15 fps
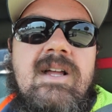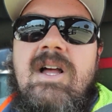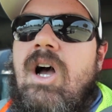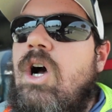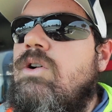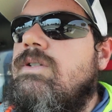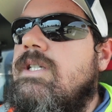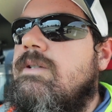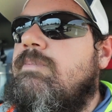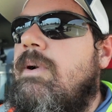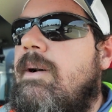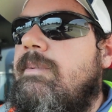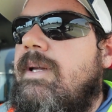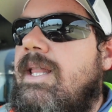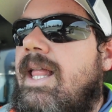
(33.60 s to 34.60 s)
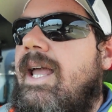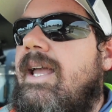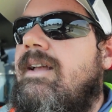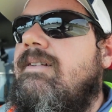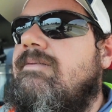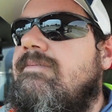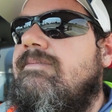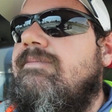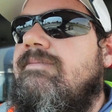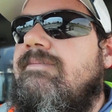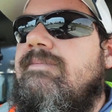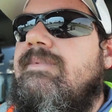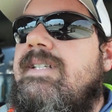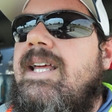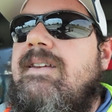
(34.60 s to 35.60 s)
Hose is probably like
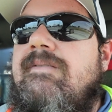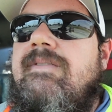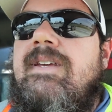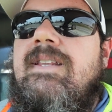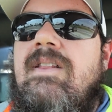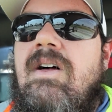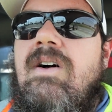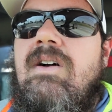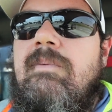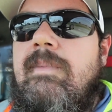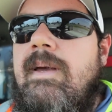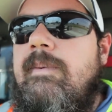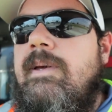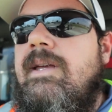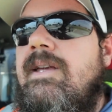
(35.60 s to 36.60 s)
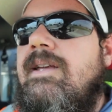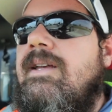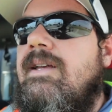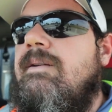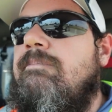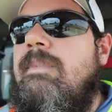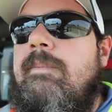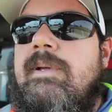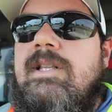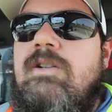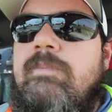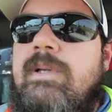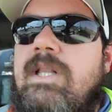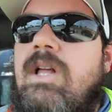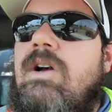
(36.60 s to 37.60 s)
10 feet long, maybe a
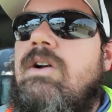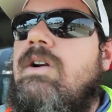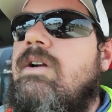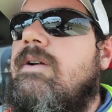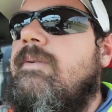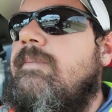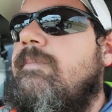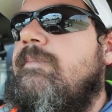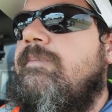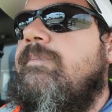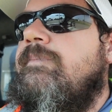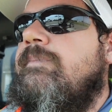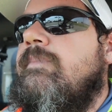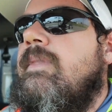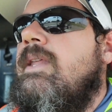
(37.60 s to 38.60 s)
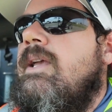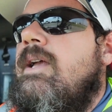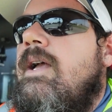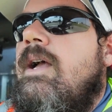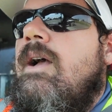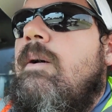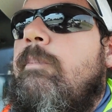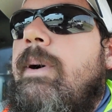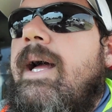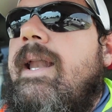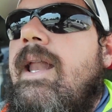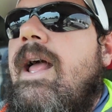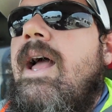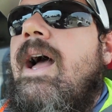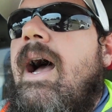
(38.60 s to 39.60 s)
little bit longer. But
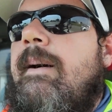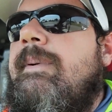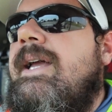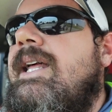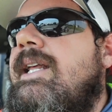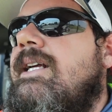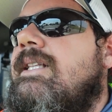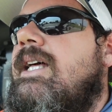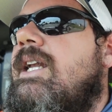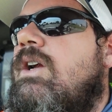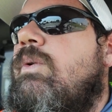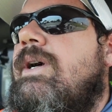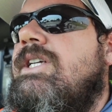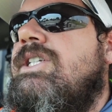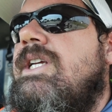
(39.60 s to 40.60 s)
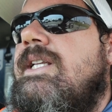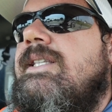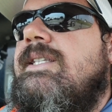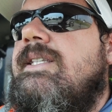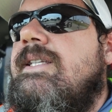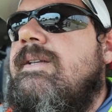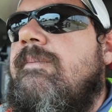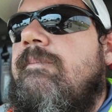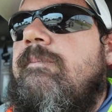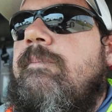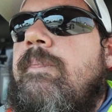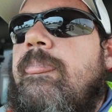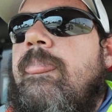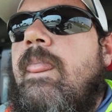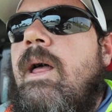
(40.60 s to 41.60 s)
I've been getting a lot of questions
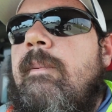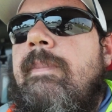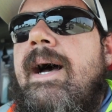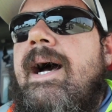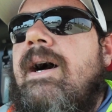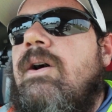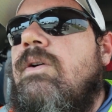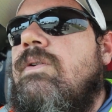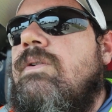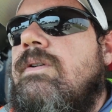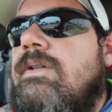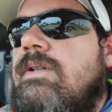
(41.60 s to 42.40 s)
about